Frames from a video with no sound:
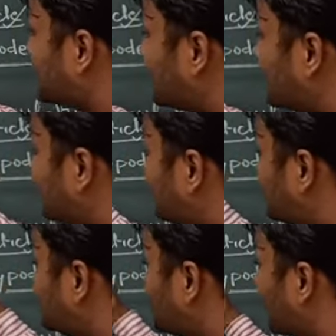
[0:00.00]

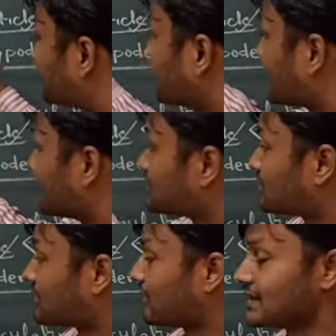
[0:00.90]
The cords are
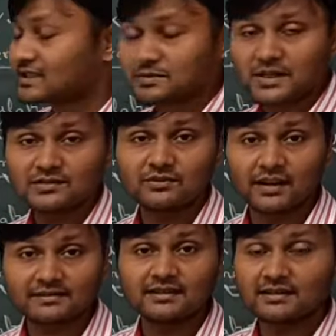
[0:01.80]
also provide space for
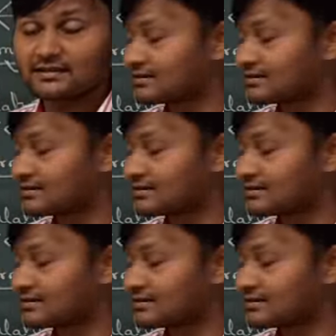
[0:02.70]
excretory